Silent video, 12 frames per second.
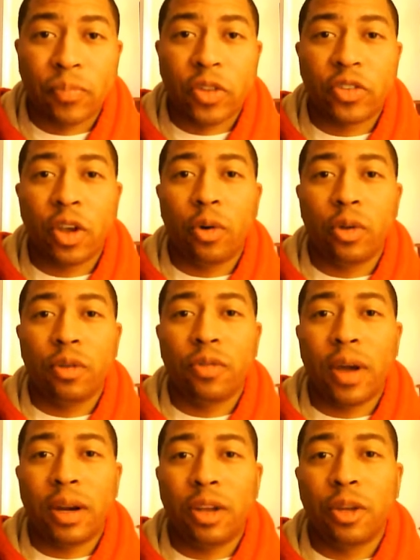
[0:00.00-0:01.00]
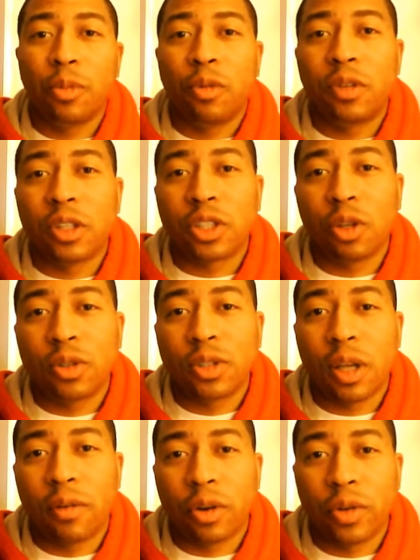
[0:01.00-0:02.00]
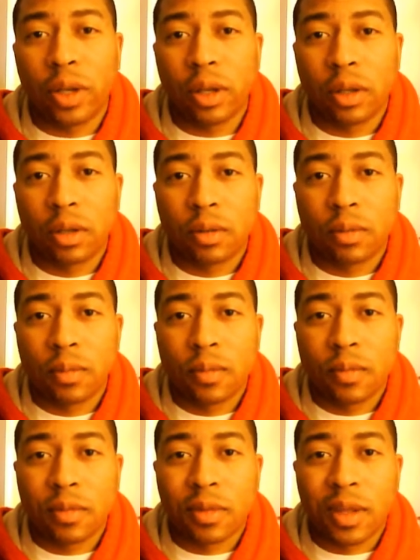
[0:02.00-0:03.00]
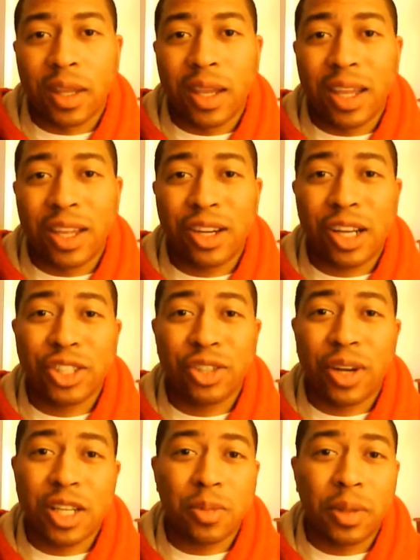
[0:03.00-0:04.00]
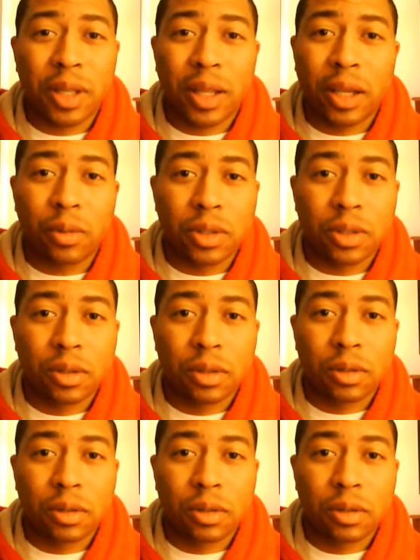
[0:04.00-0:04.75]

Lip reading: So, you find out you're moving to Seoul, South Korea, and you're not sure how to speak the language.